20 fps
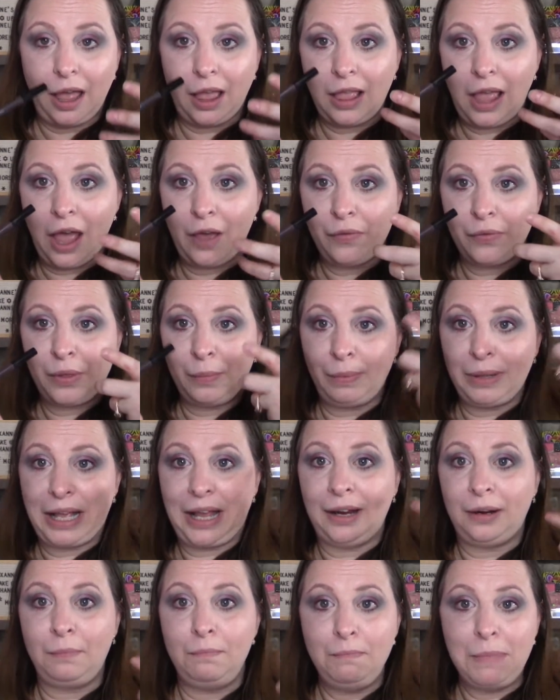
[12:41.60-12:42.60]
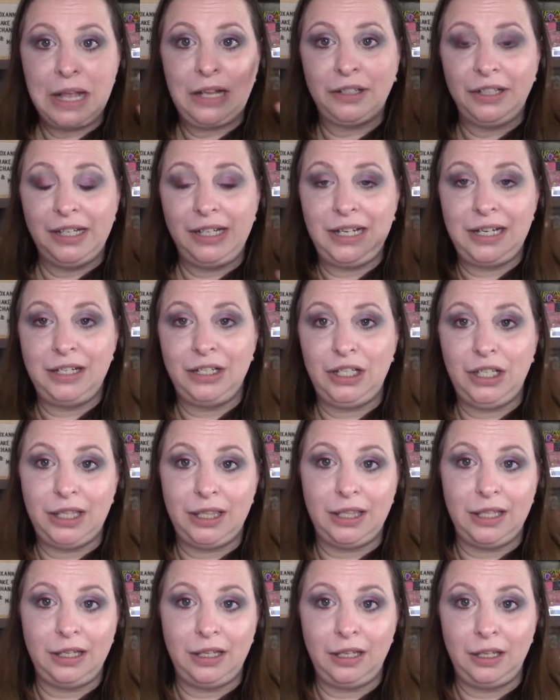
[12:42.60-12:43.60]
how the black melded into
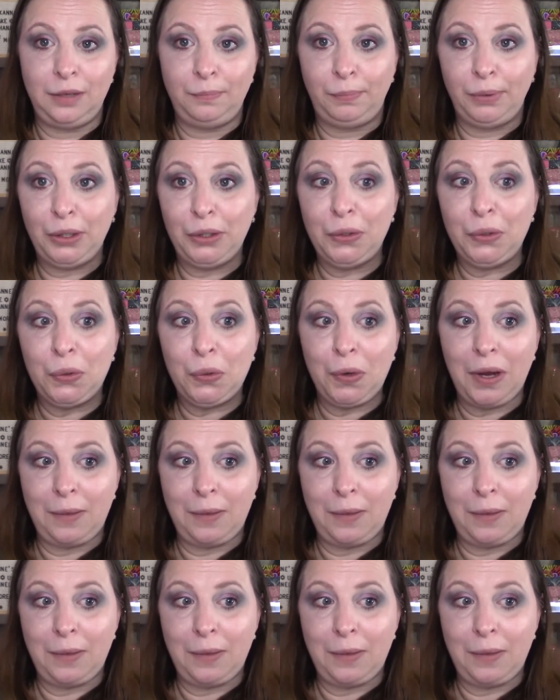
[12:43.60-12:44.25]
the blue